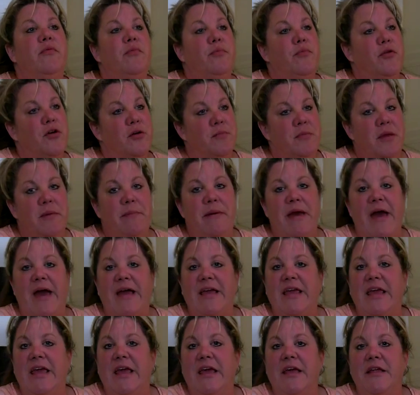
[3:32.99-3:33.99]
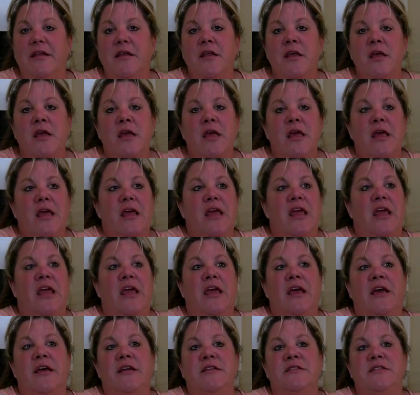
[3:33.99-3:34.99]
Put me back in.
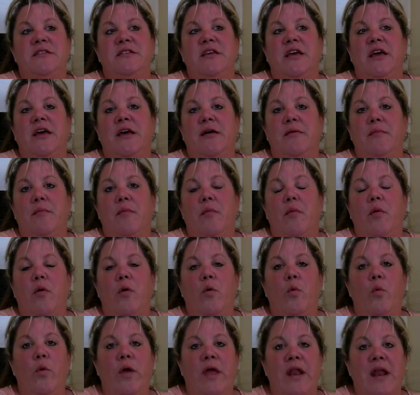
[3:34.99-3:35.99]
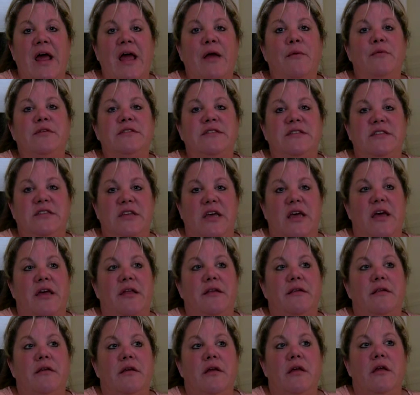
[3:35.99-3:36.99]
And when I was
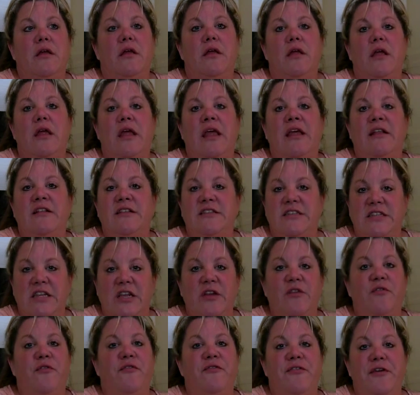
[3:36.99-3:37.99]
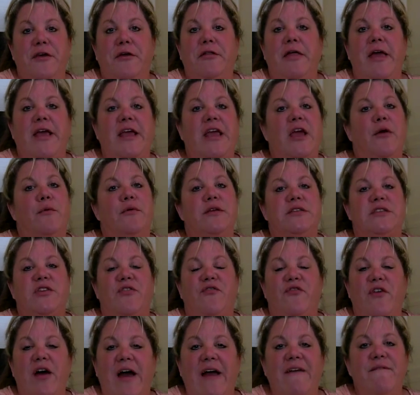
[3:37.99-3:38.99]
done, it did feel like it was
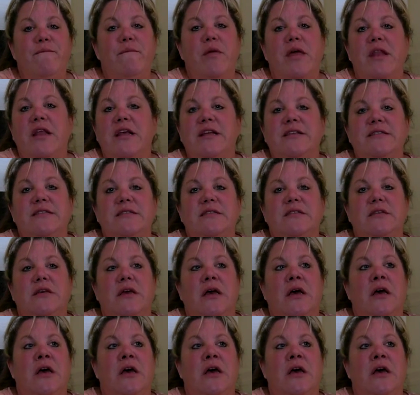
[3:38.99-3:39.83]
5 minutes.